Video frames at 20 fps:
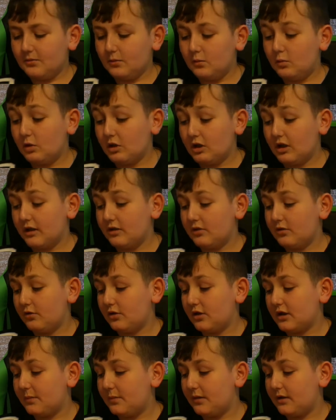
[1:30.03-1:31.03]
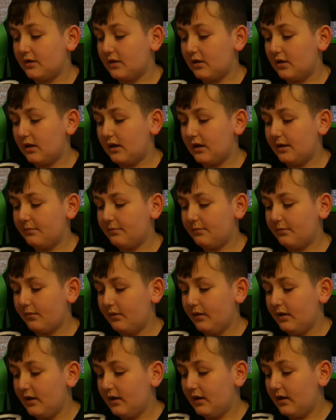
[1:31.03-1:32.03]
What do you like to do in your spare time?
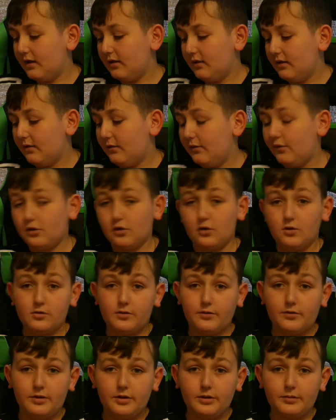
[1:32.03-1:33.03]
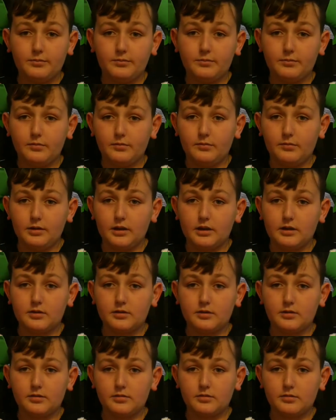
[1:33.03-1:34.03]
Photography.
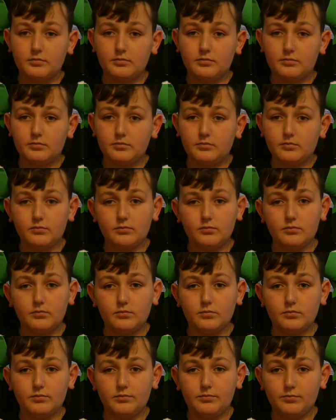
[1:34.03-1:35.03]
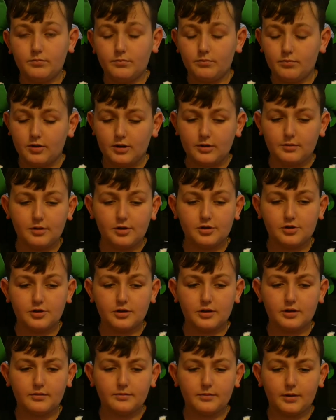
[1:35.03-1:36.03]
That's pretty much
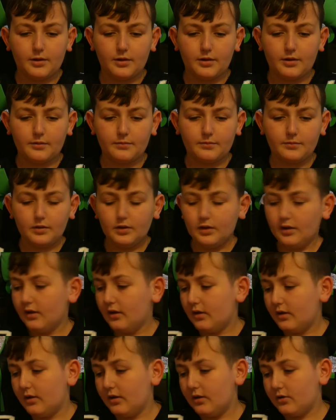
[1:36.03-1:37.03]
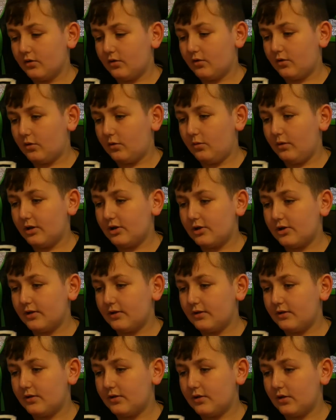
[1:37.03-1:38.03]
it, I think. And that's all the
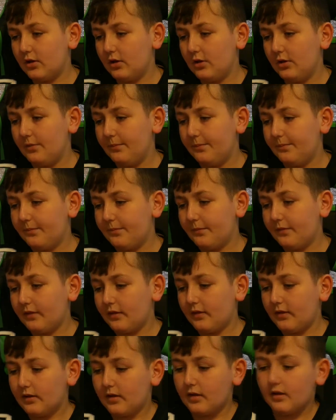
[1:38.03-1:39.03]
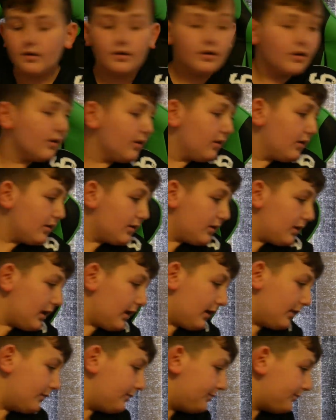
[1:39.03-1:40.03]
questions, so
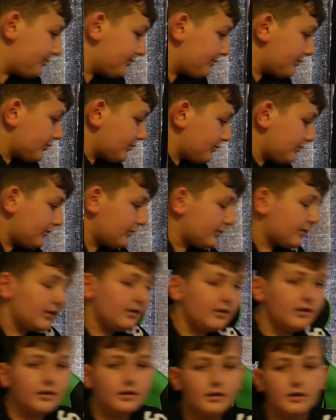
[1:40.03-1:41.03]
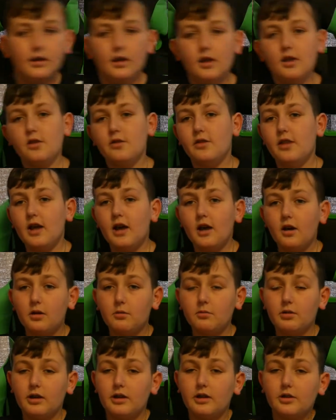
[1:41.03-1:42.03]
yeah. Now I'm
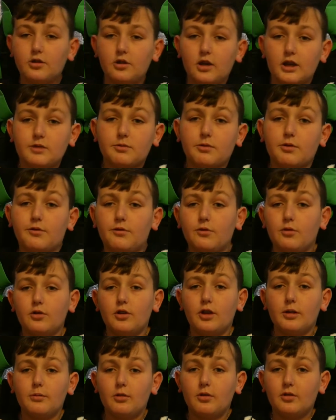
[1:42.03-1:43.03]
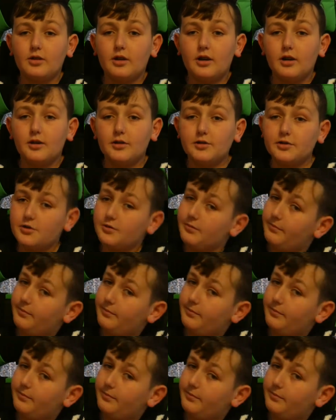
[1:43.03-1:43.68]
gonna hit you guys with a Fortnite montage.